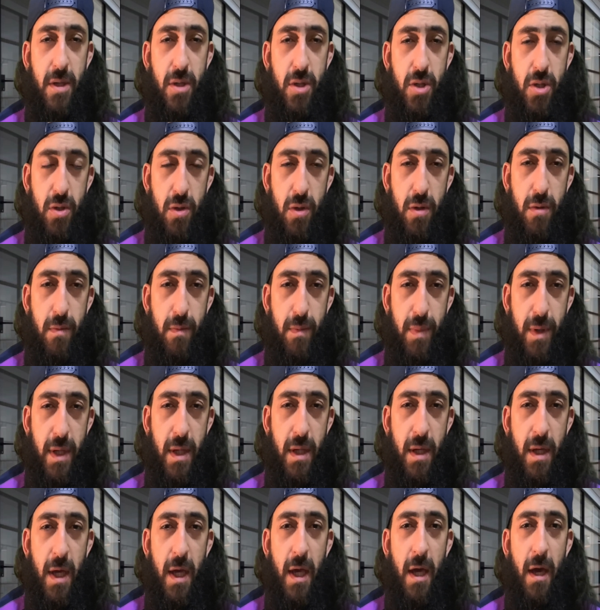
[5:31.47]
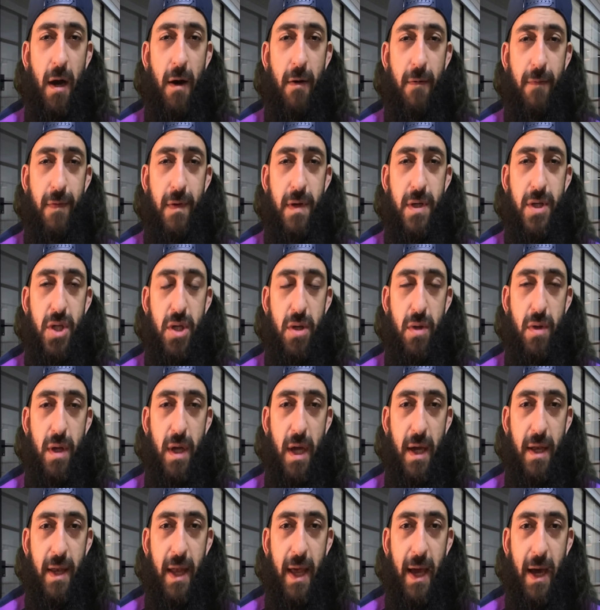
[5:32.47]
should be officially
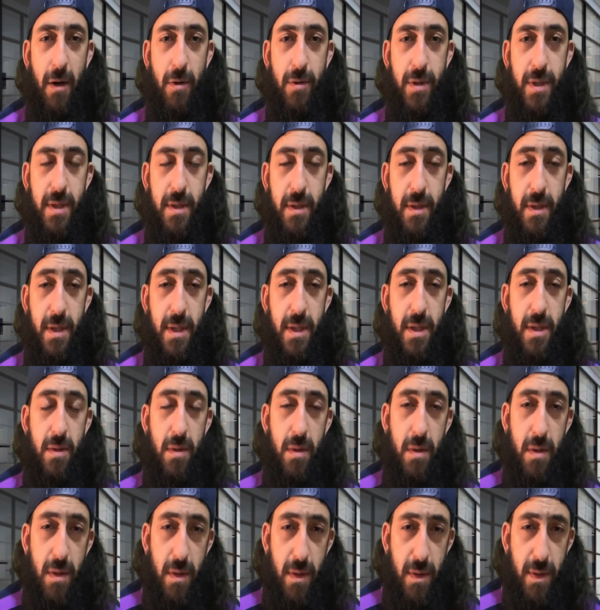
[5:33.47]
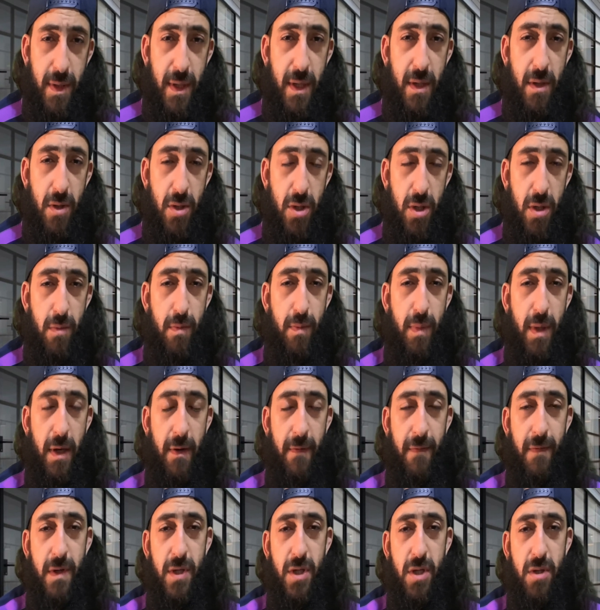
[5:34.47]
announced. This deal should be
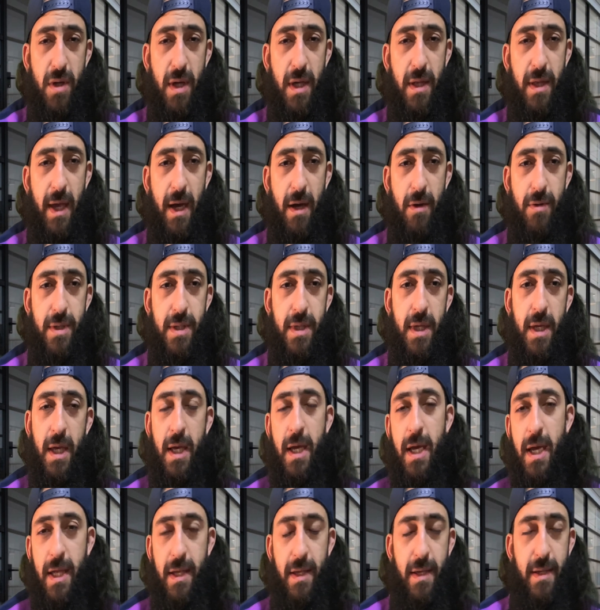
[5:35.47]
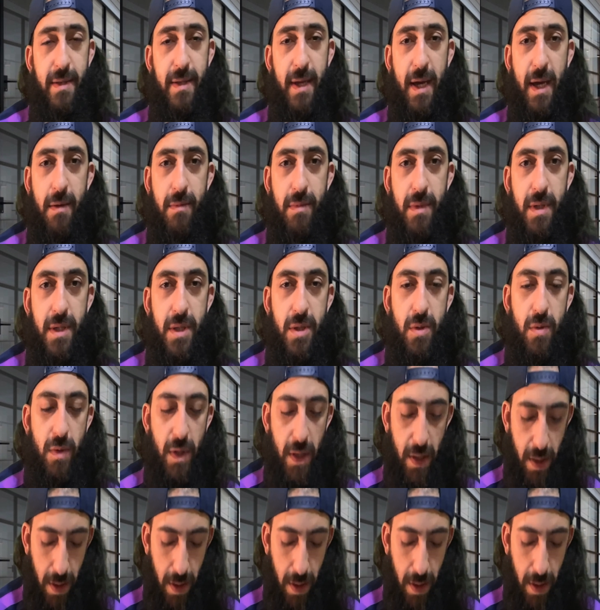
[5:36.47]
officially announced anytime this week.